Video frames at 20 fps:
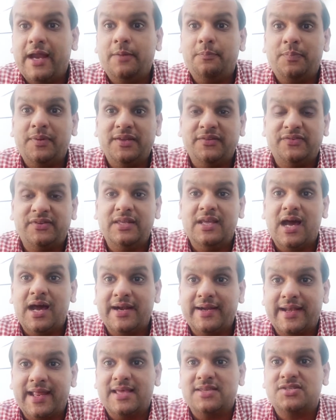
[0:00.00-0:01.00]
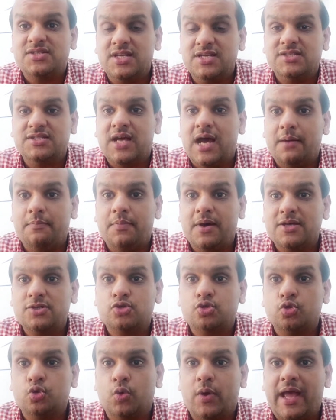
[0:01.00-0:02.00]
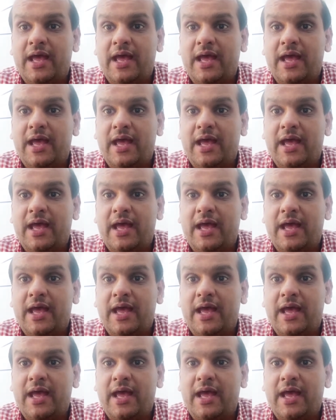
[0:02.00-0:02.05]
And PCR test is a must to